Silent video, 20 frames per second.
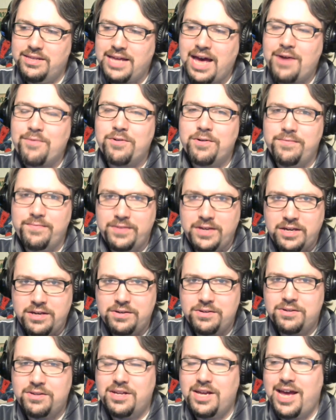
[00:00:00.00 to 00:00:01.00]
that
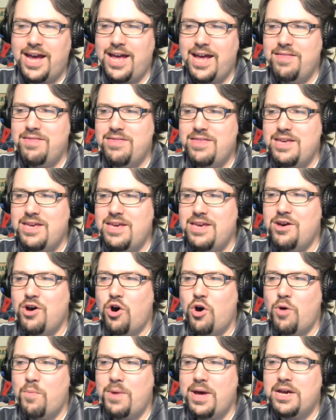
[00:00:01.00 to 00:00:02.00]
reveal and the
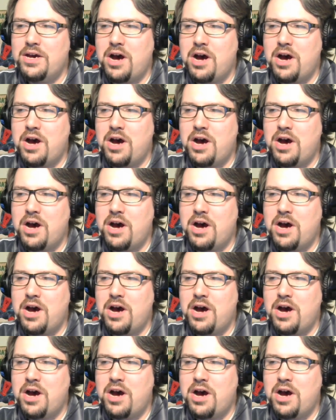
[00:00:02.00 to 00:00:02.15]
oh my